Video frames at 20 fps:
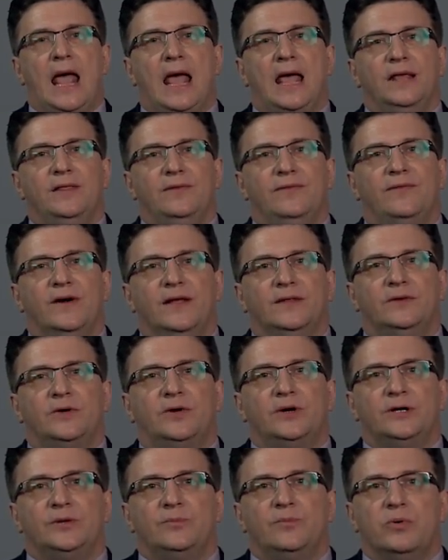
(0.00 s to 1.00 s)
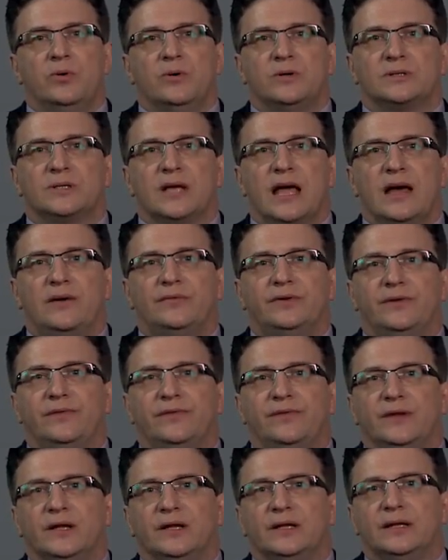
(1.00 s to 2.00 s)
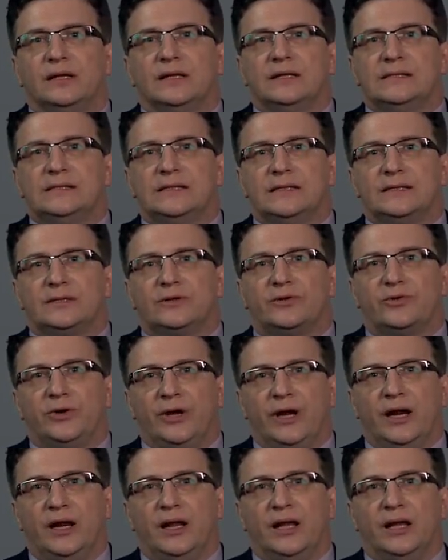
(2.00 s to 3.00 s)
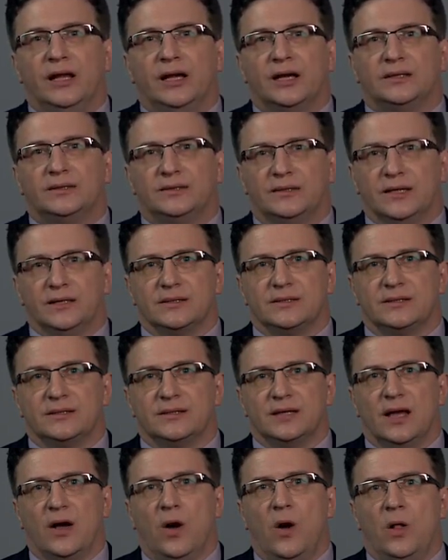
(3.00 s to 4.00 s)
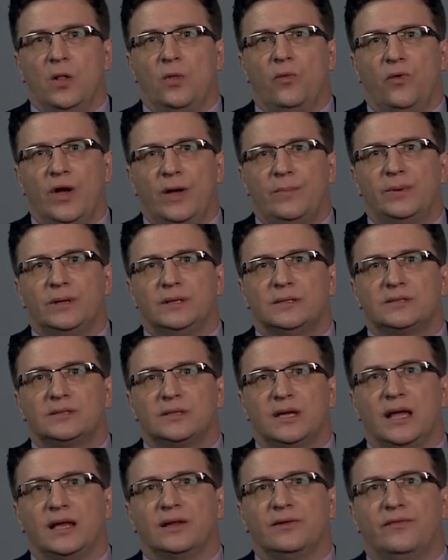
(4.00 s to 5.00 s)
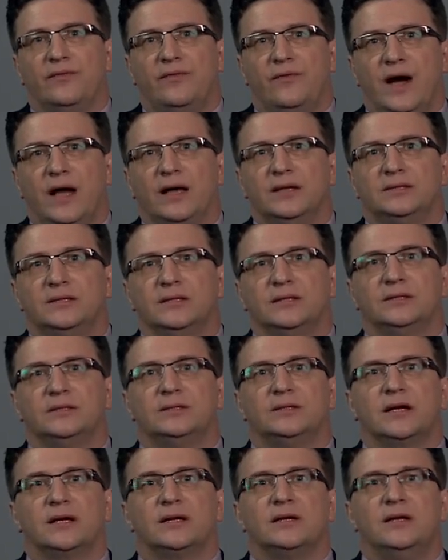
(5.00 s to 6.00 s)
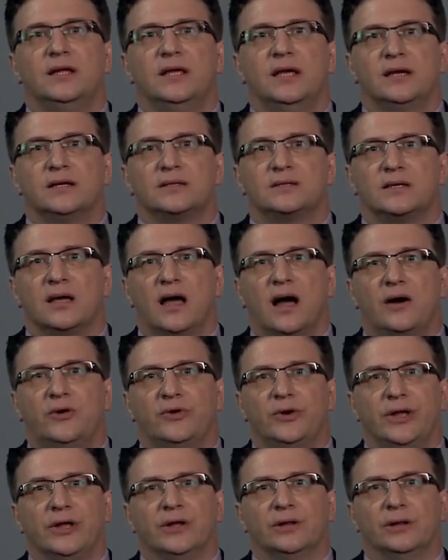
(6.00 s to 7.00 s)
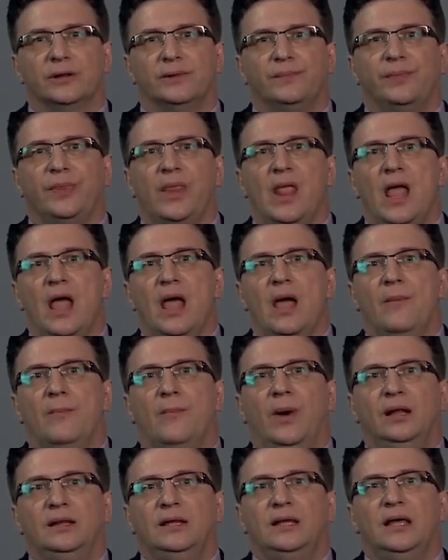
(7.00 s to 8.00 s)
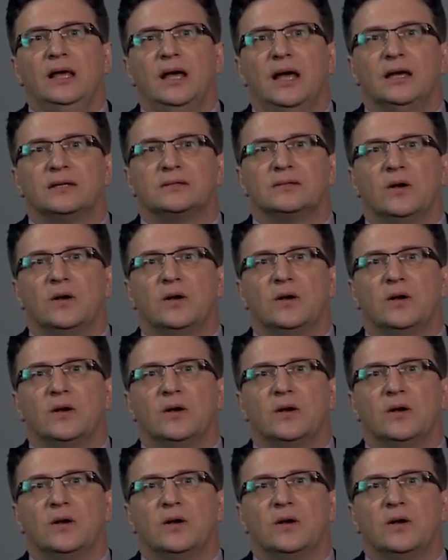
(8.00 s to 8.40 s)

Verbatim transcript: In Fandorin books, everything did really exist. All weapons and fighting techniques are real. But he has